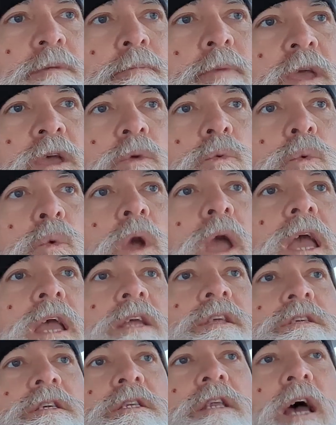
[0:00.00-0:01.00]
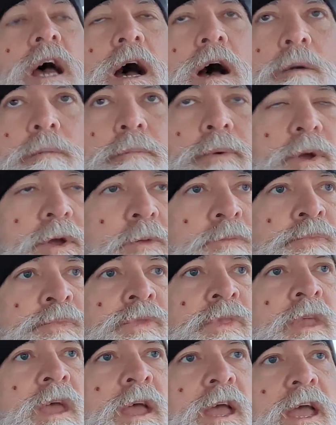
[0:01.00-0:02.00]
be raised up
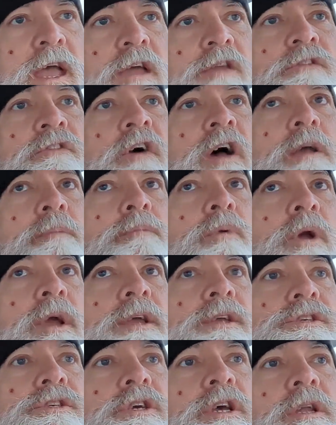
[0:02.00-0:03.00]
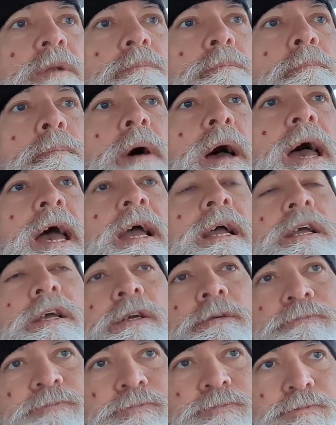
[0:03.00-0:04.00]
in vibration back
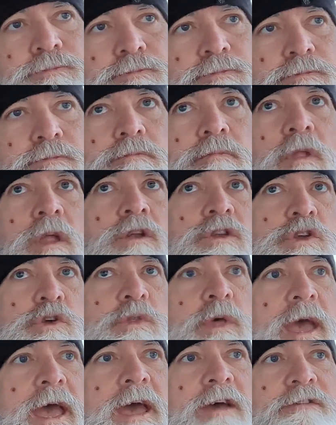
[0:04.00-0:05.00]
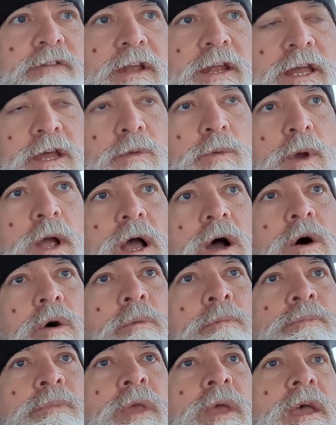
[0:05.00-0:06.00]
to the heavenly
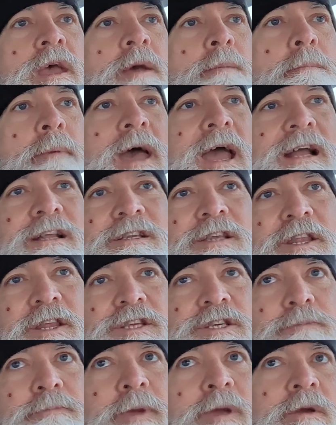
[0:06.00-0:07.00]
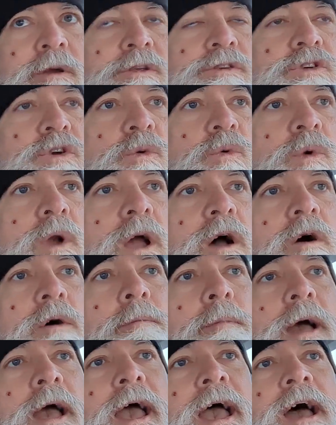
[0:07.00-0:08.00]
realm, back to the spiritual
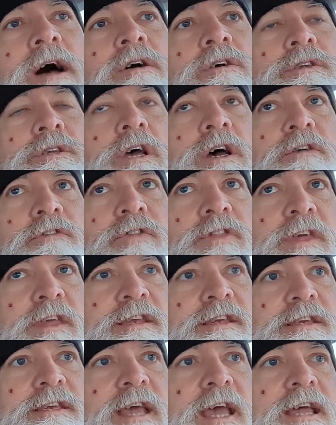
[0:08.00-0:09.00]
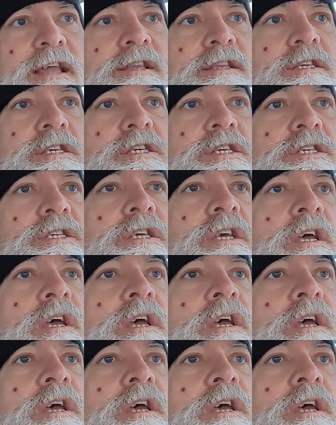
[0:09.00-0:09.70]
realm, out of the dense,